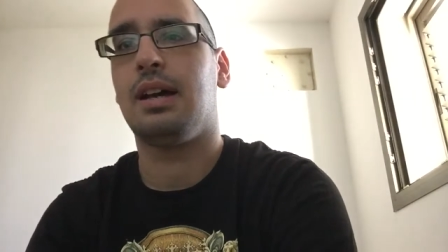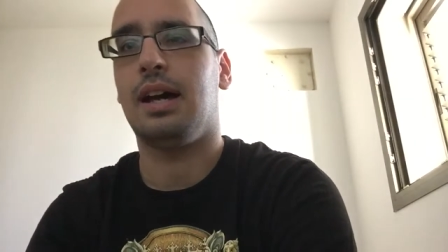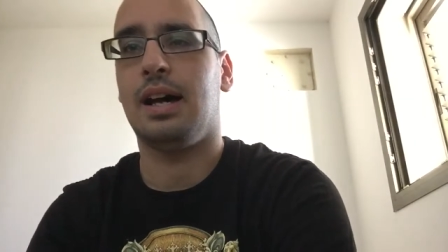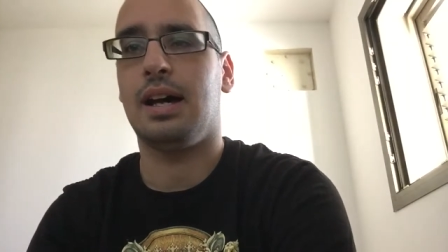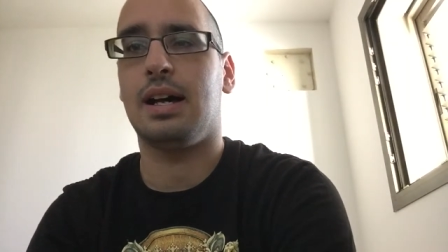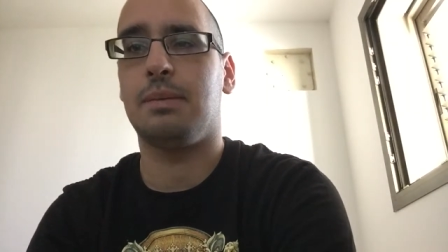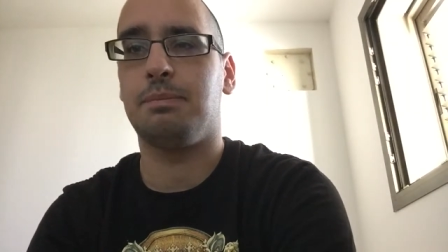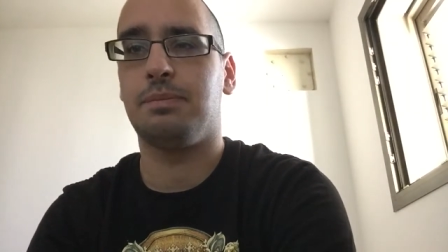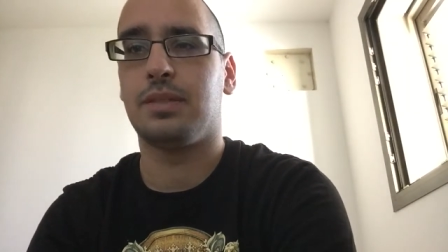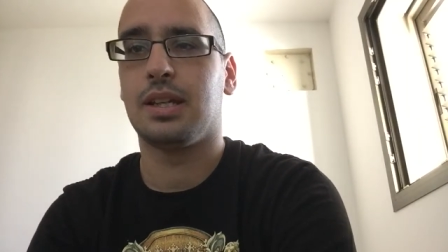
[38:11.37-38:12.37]

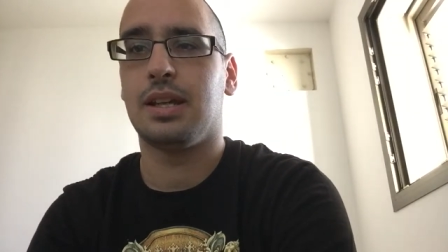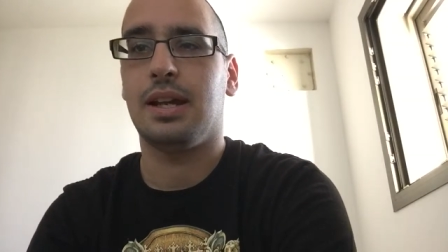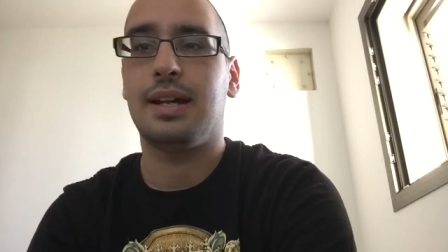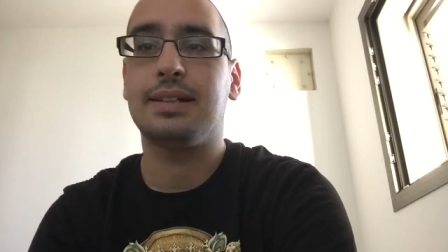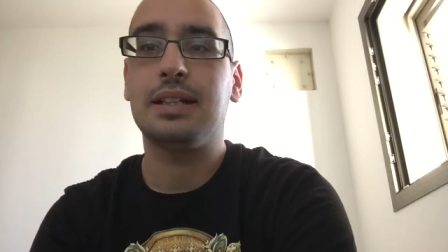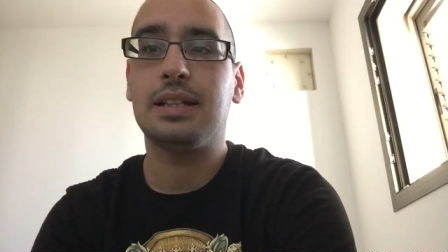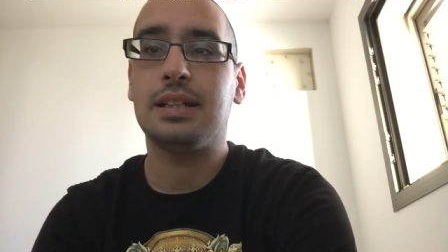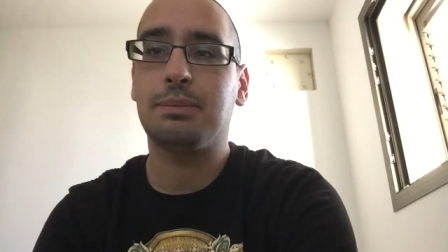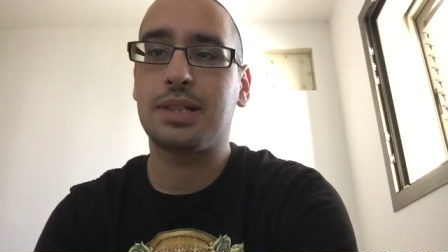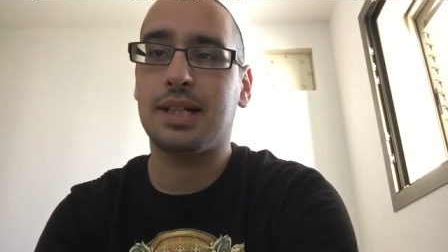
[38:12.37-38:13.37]
um, until the
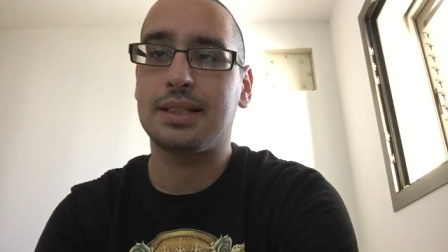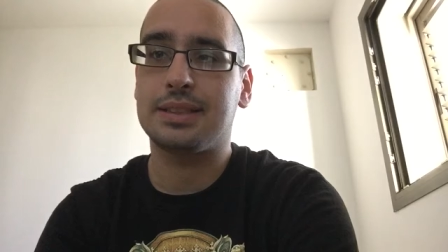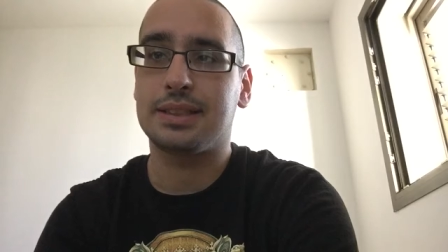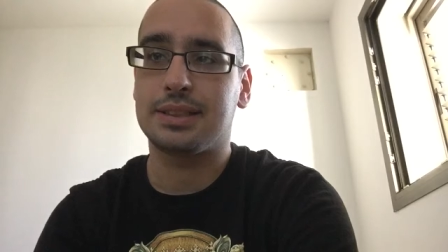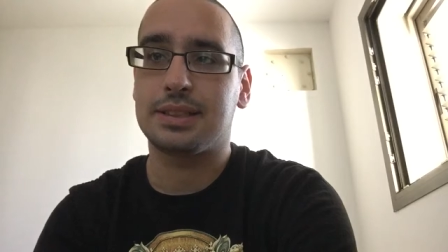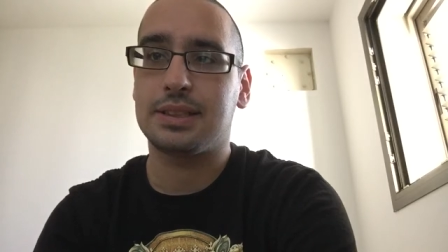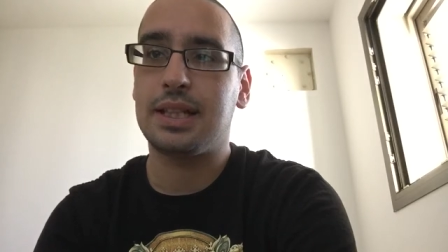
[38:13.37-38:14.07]
debt crisis.